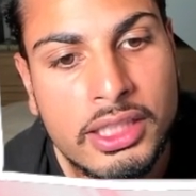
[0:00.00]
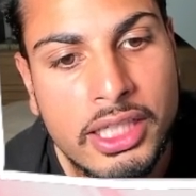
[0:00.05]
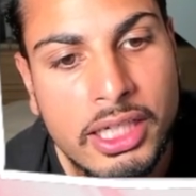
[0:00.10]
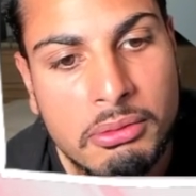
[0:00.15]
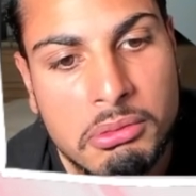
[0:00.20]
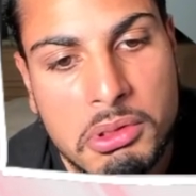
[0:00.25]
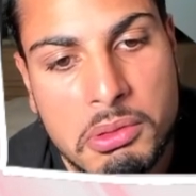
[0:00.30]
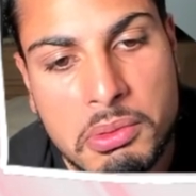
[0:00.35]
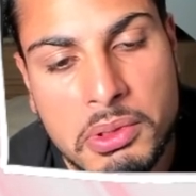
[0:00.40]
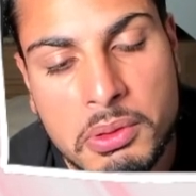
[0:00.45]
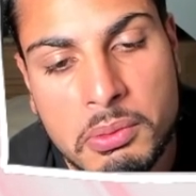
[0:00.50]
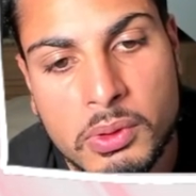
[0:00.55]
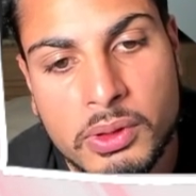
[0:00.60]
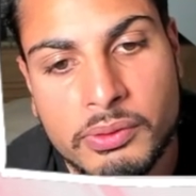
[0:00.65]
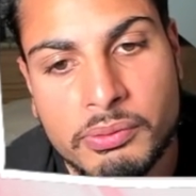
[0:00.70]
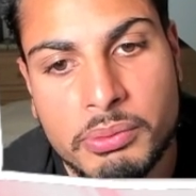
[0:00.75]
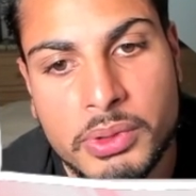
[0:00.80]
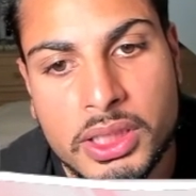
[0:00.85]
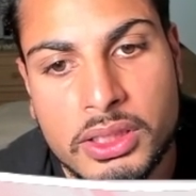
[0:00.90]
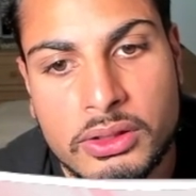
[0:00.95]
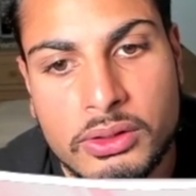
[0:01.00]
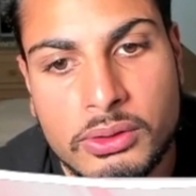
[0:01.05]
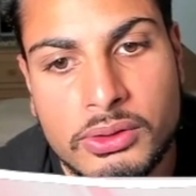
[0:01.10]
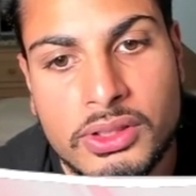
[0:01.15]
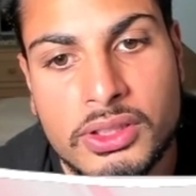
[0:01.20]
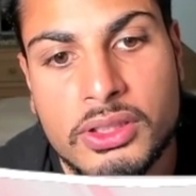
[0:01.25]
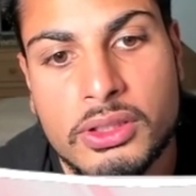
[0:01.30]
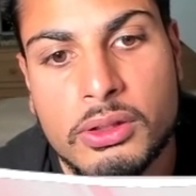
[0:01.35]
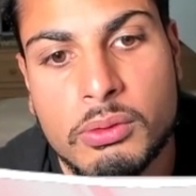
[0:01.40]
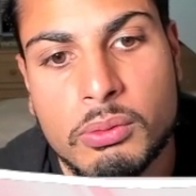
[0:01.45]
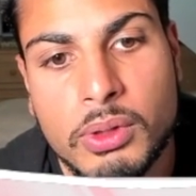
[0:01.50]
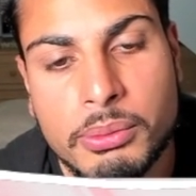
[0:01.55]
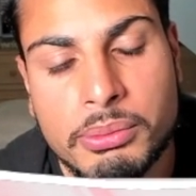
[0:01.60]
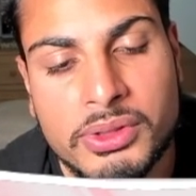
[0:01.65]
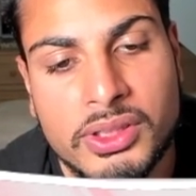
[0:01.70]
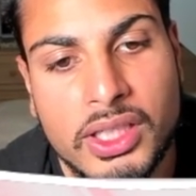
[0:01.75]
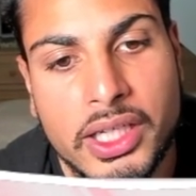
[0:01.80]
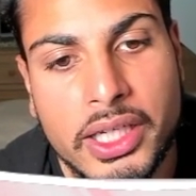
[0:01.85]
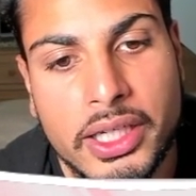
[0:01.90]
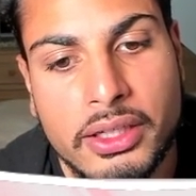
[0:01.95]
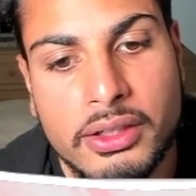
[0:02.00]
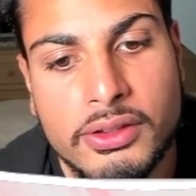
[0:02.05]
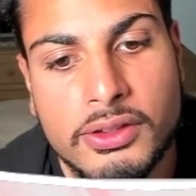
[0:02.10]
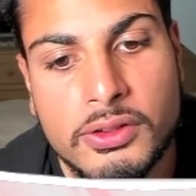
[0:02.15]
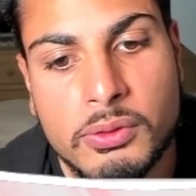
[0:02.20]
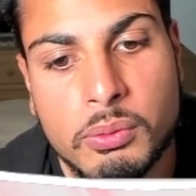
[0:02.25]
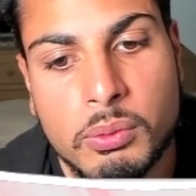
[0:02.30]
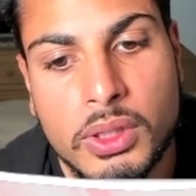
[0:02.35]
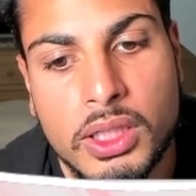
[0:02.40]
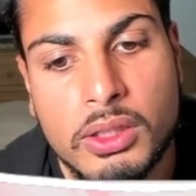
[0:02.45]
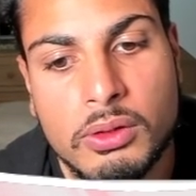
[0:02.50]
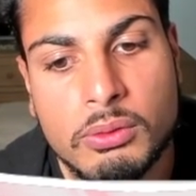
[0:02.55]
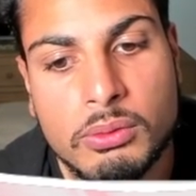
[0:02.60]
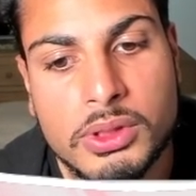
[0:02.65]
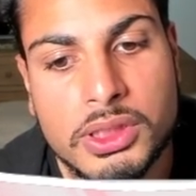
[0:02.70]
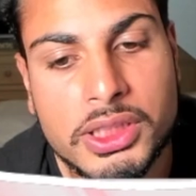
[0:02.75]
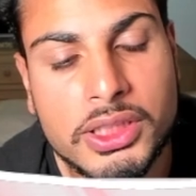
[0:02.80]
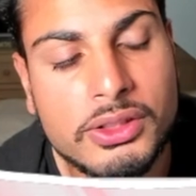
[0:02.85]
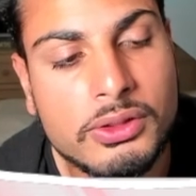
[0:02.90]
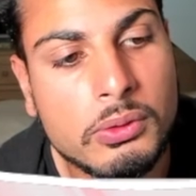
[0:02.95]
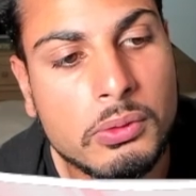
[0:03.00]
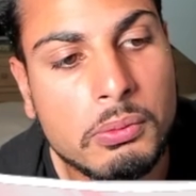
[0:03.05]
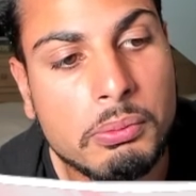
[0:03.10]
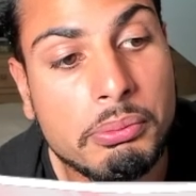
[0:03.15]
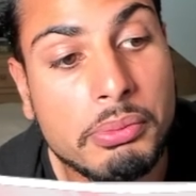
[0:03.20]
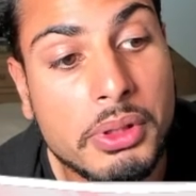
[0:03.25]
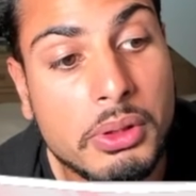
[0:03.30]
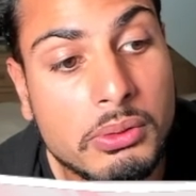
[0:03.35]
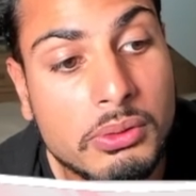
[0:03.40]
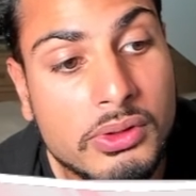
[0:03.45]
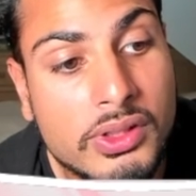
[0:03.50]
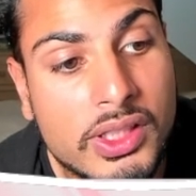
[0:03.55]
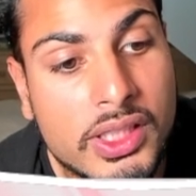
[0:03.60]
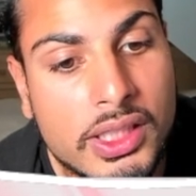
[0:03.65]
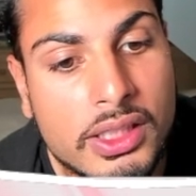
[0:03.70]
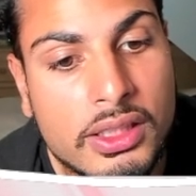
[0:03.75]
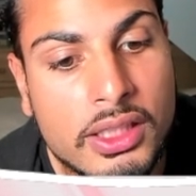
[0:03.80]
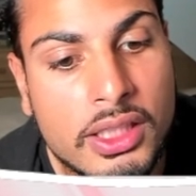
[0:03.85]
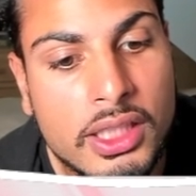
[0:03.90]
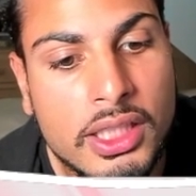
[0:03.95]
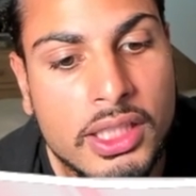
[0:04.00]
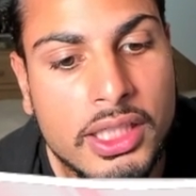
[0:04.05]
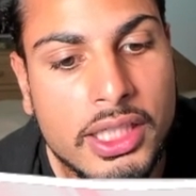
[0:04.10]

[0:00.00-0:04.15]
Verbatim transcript: how many people have been using your website as well, which is all built in.